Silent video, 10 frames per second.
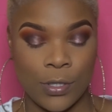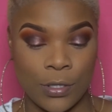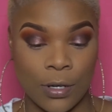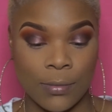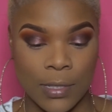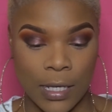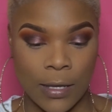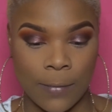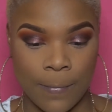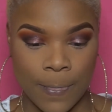You know what I'm
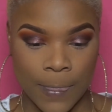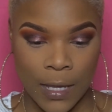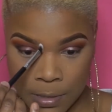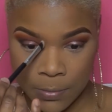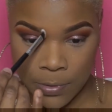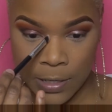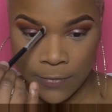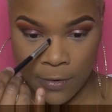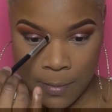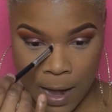saying? I'm going to bring it
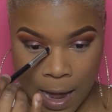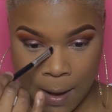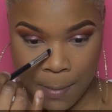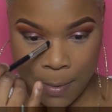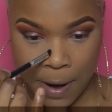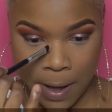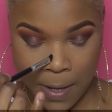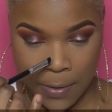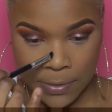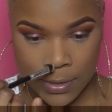from my
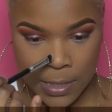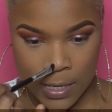eyebrows